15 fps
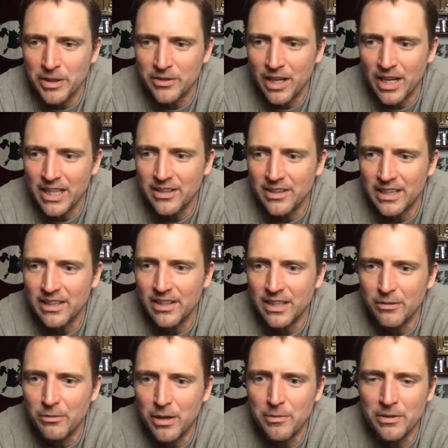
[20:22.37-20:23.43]
like
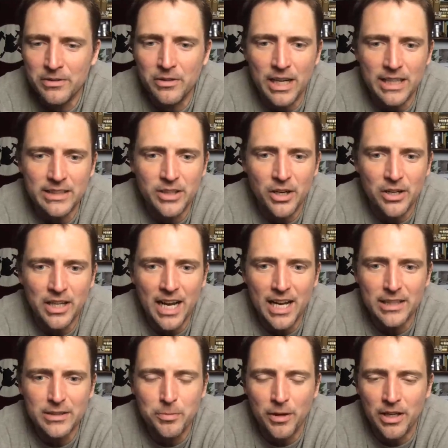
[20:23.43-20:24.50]
women like tall
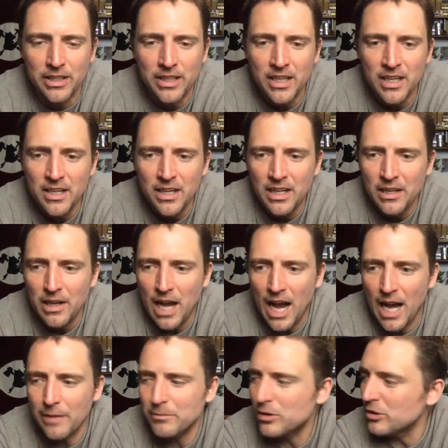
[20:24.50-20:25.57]
guys, but
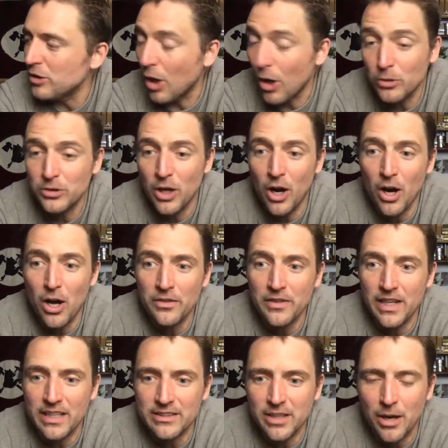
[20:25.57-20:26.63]
I'm so tall
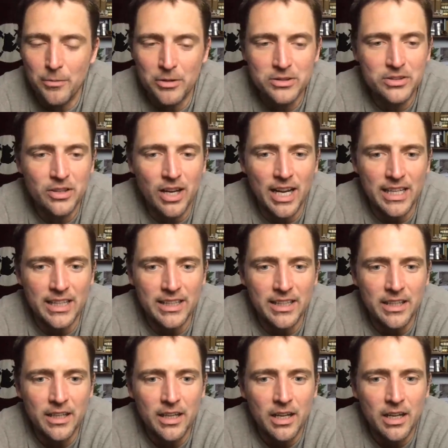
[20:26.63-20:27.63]
that it's almost like